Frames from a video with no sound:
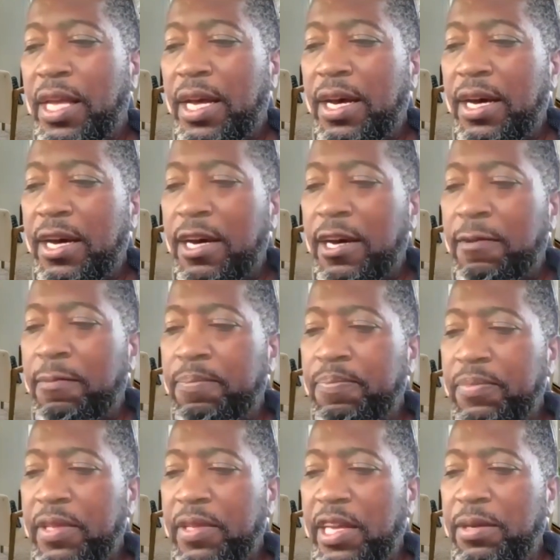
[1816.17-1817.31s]
um,
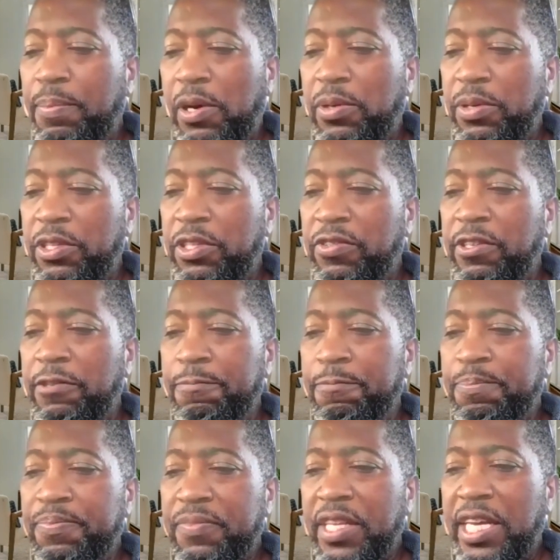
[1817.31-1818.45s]
in poetry.
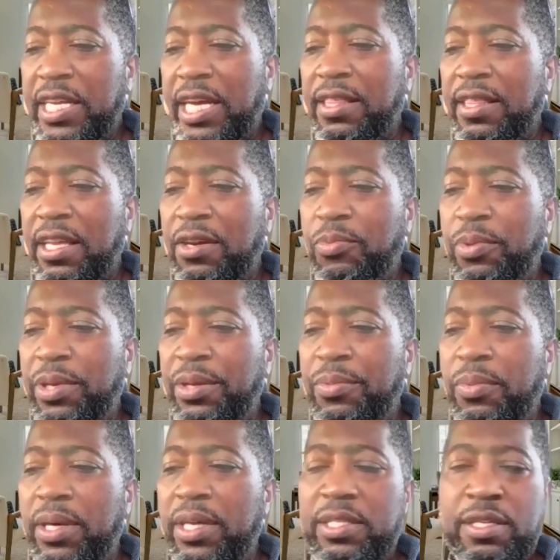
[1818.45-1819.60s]
And I think we
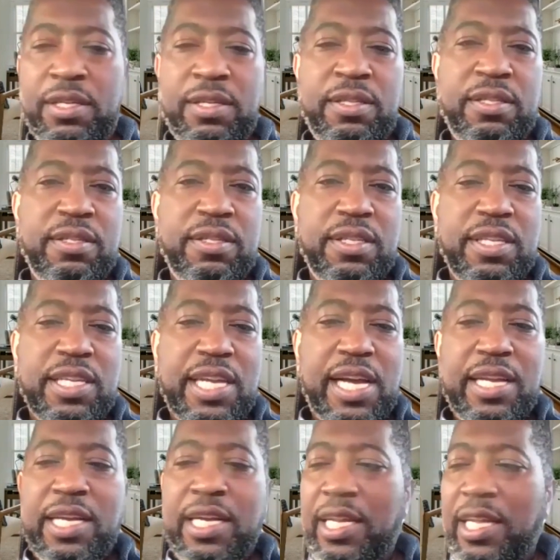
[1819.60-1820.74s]
want to
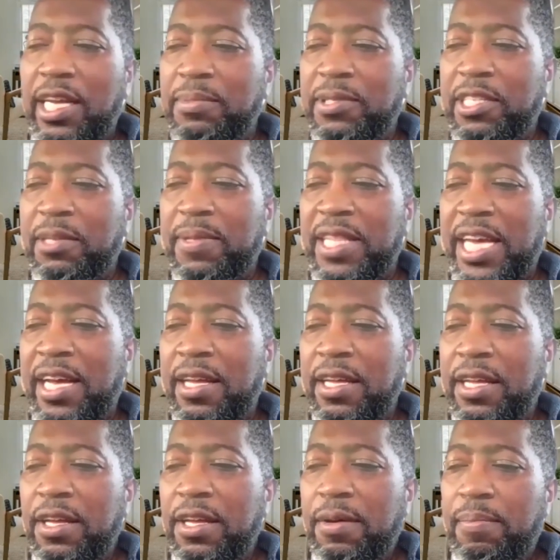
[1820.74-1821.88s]
kind of claim some of that.
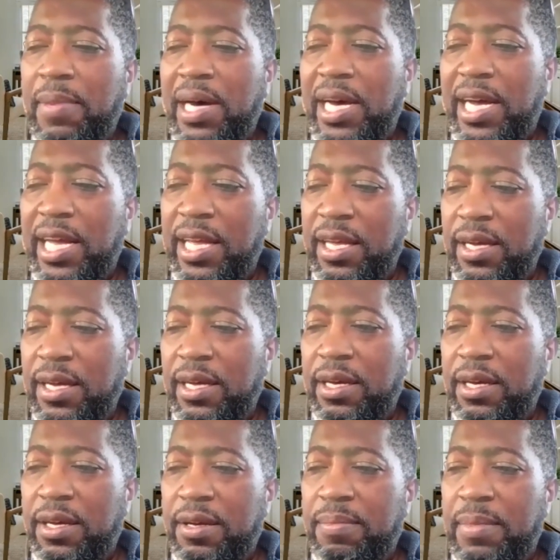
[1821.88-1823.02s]
My
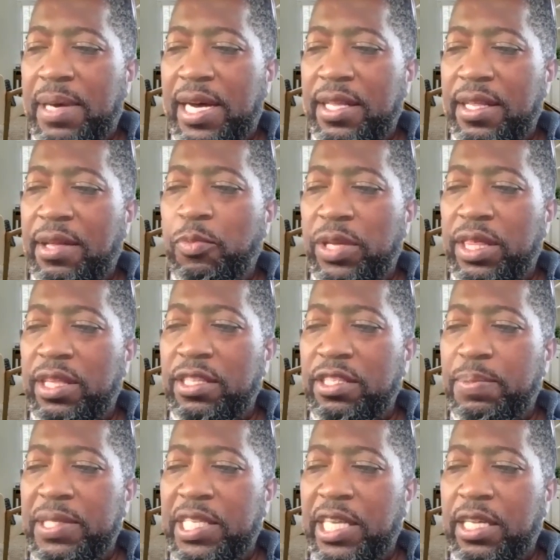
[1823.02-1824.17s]
my with this
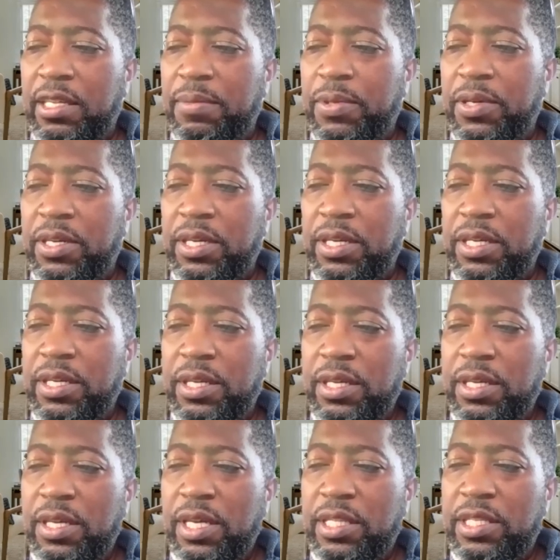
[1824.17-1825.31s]
particular book,
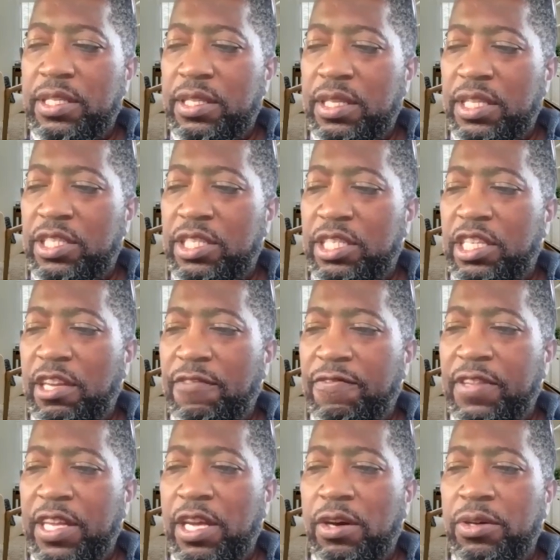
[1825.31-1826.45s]
it's, it's
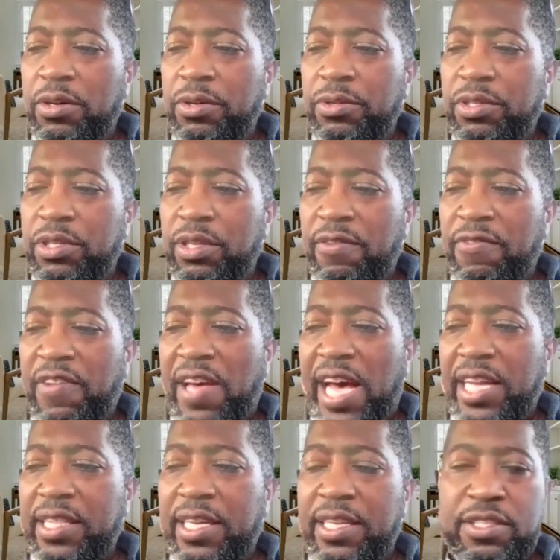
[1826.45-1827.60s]
chiefly owed to the
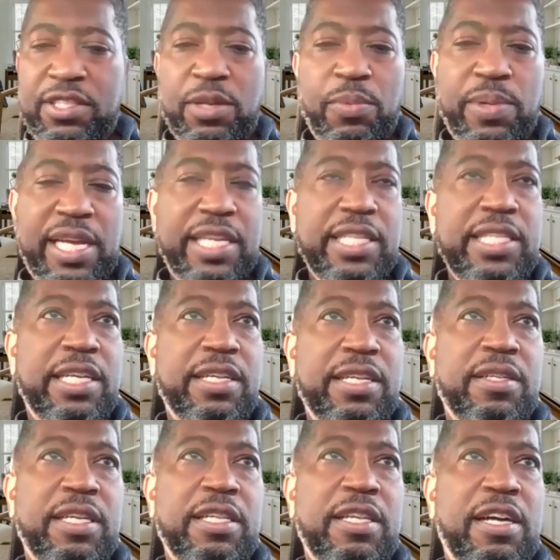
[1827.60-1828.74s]
fact that someone I
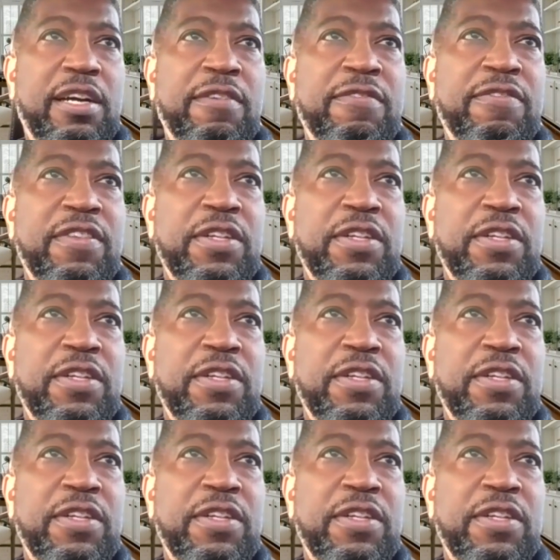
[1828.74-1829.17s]
dearly love